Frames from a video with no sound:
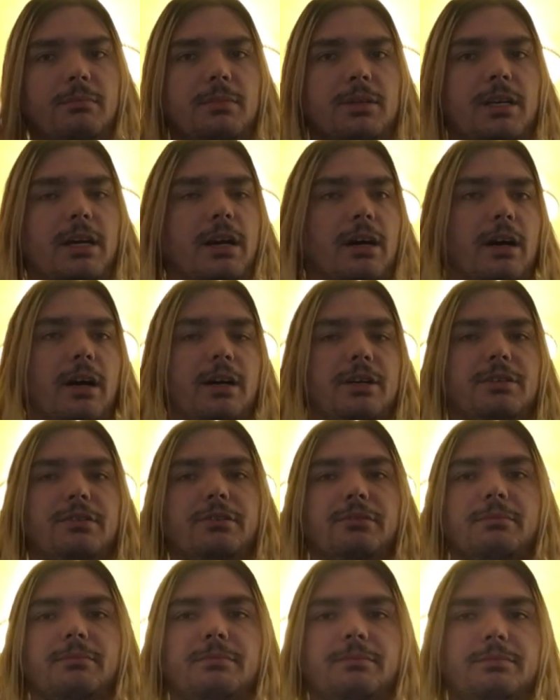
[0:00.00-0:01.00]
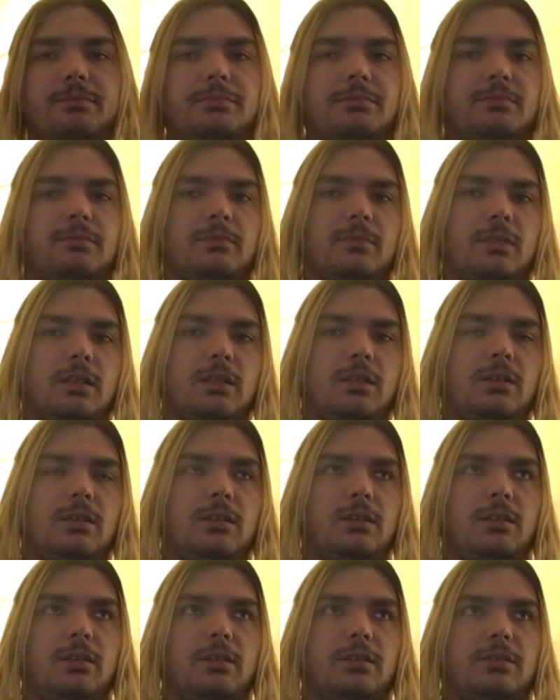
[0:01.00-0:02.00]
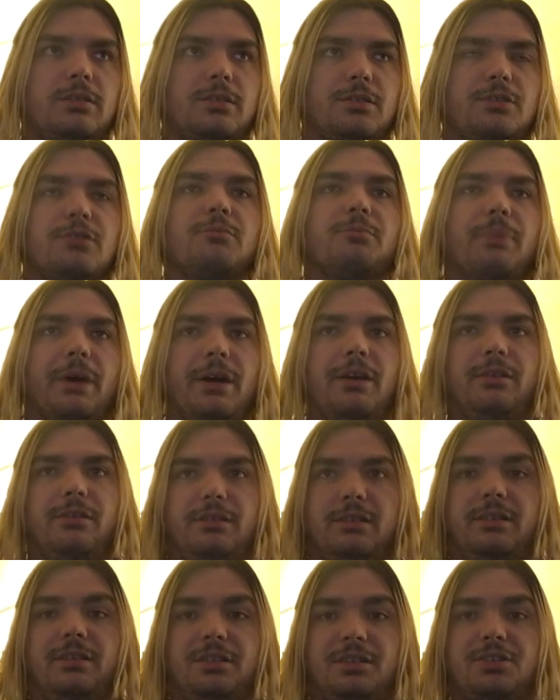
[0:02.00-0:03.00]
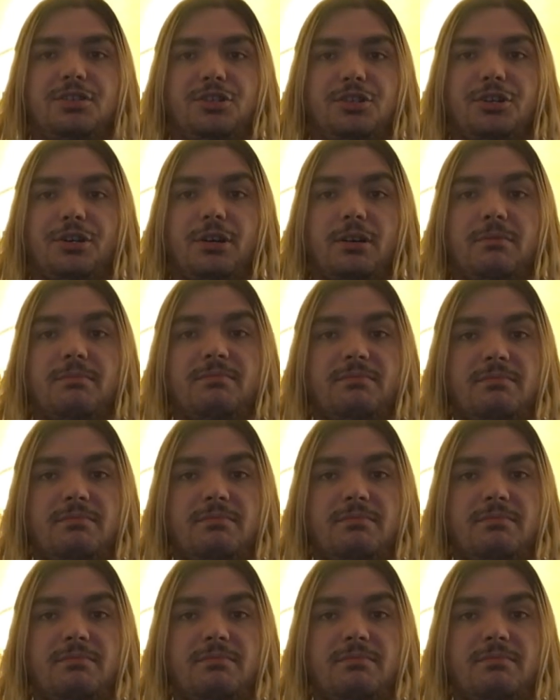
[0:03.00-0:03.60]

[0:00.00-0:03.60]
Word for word: Yeah, I do. To do better than this year.